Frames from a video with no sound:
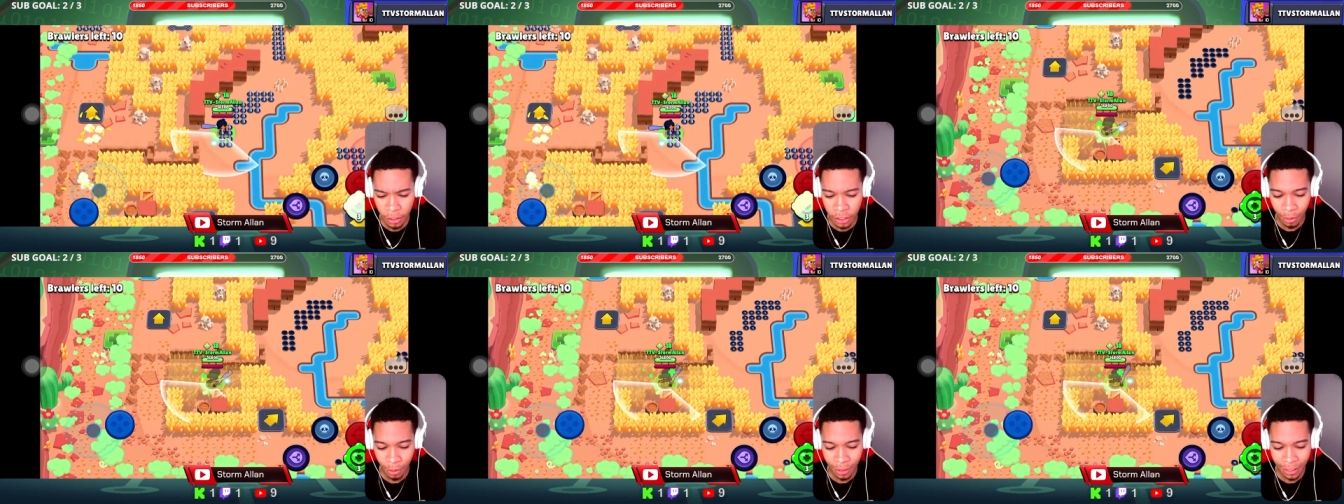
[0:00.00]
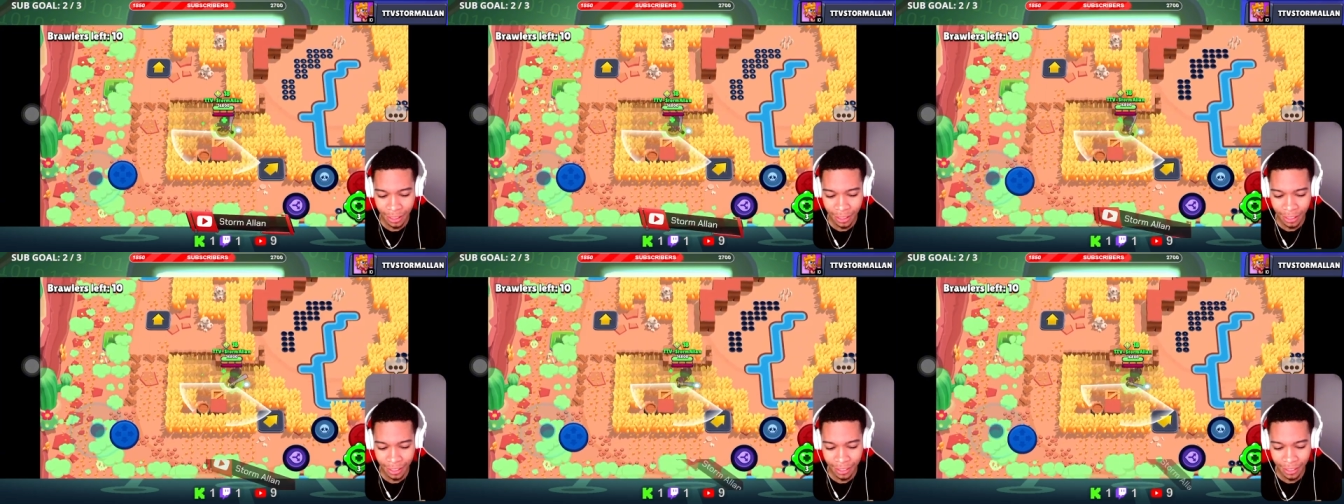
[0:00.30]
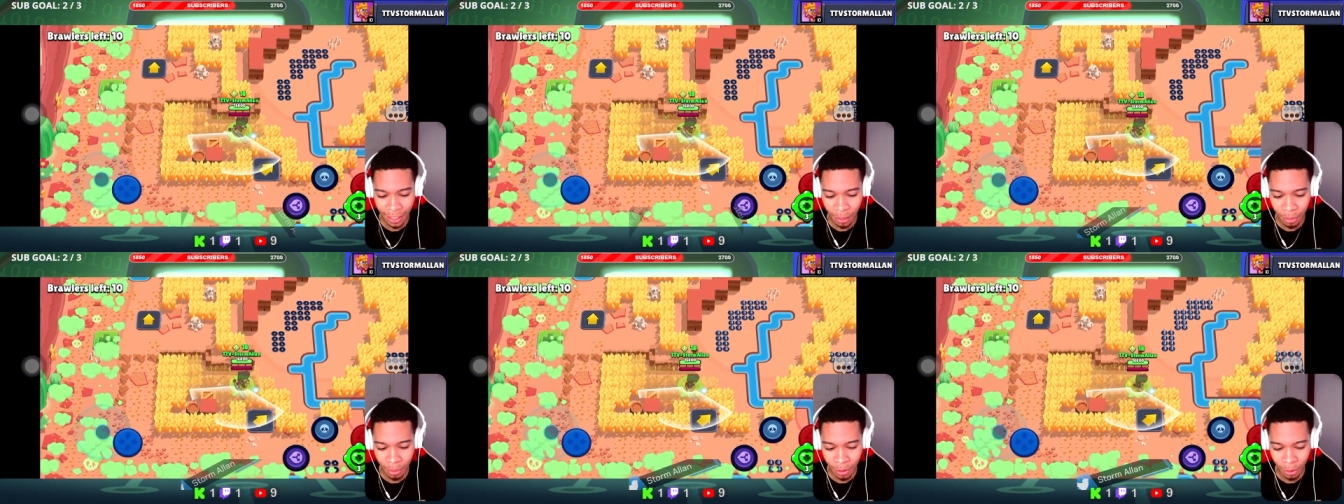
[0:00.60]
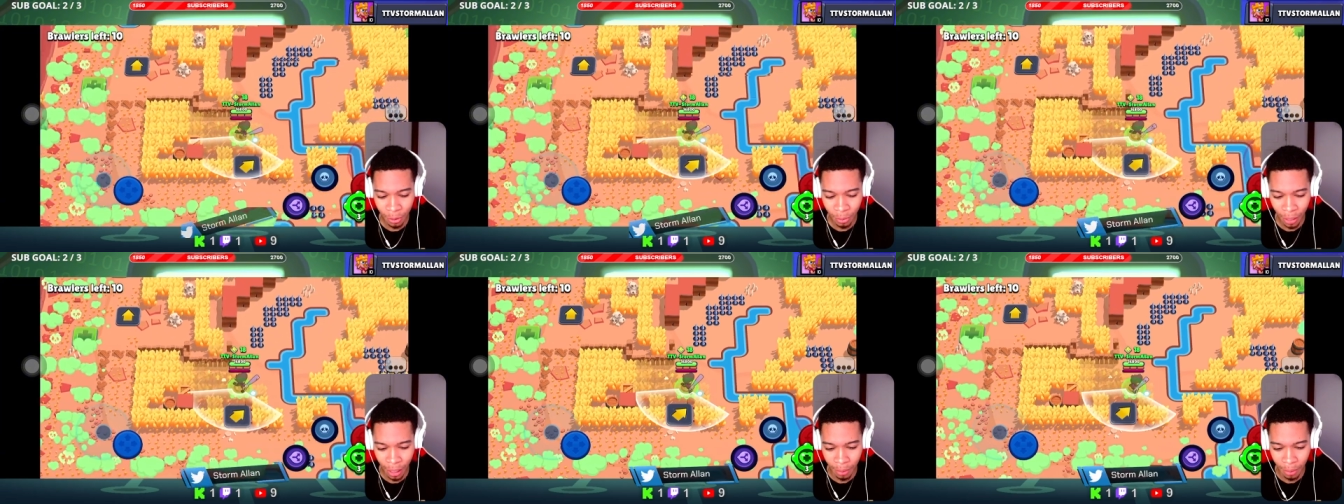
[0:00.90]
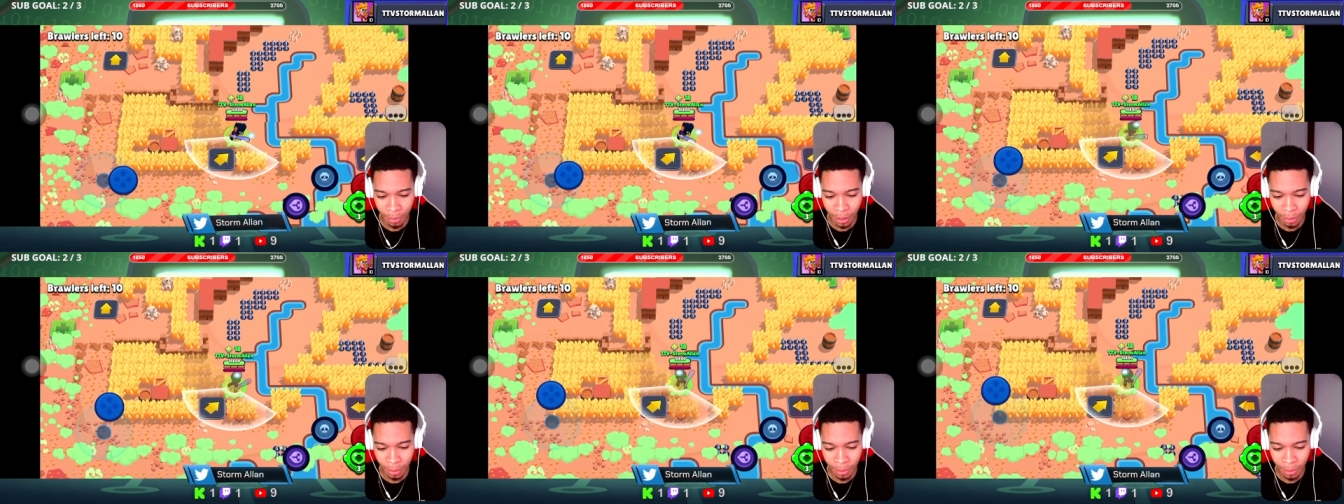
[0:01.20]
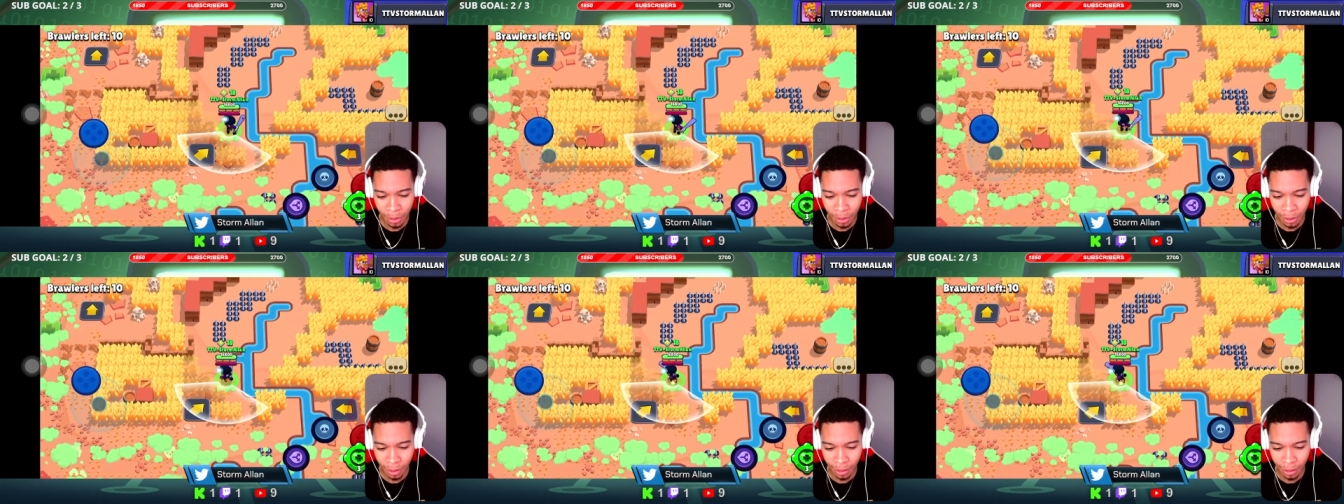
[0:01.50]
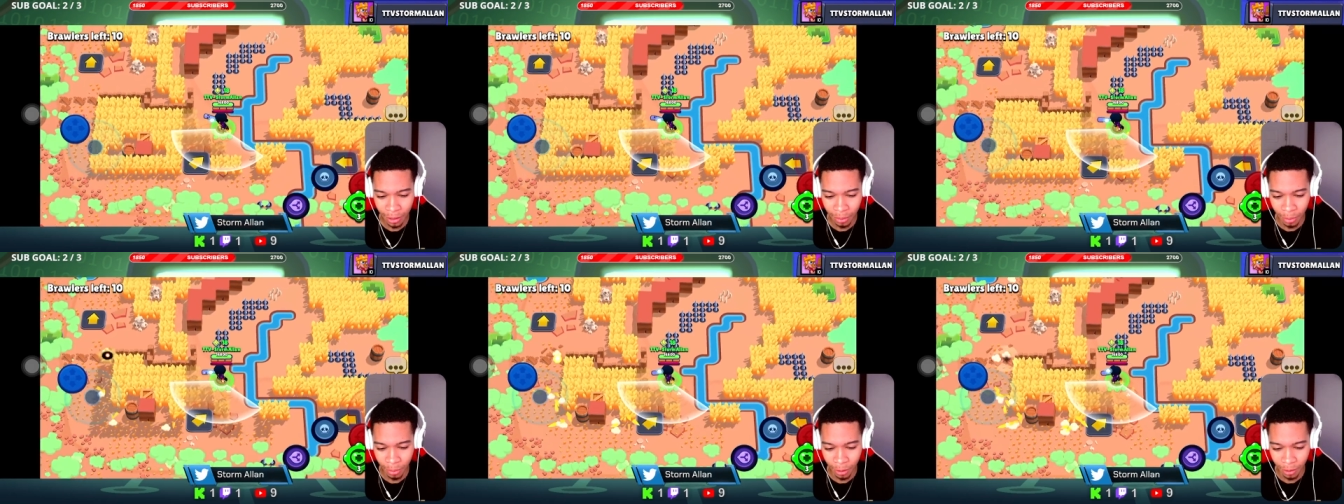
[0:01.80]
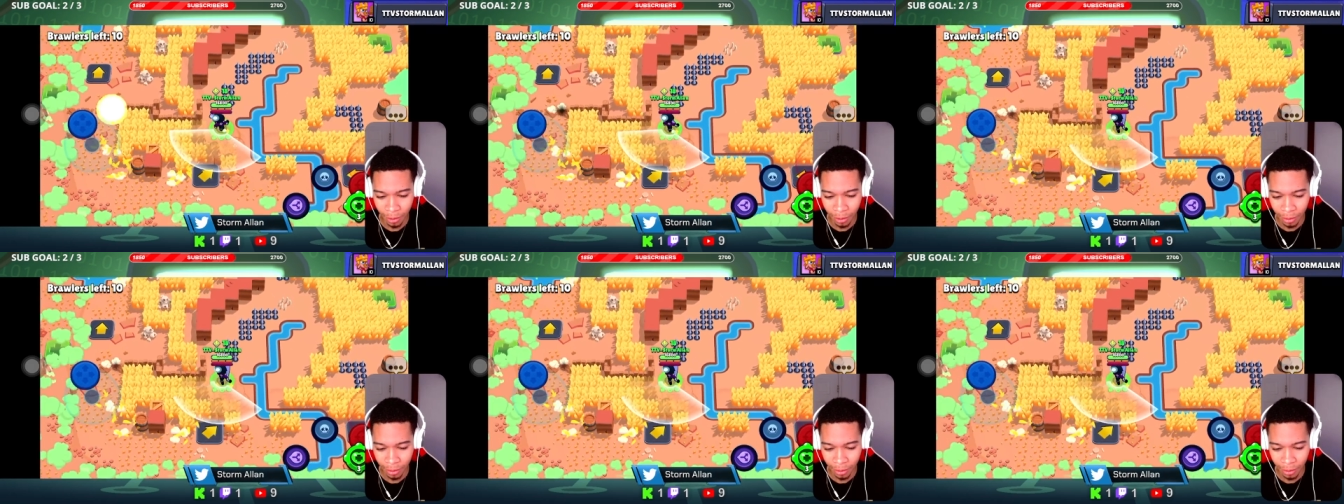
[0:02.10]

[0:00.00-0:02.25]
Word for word: This is a W map. W Scully, bro.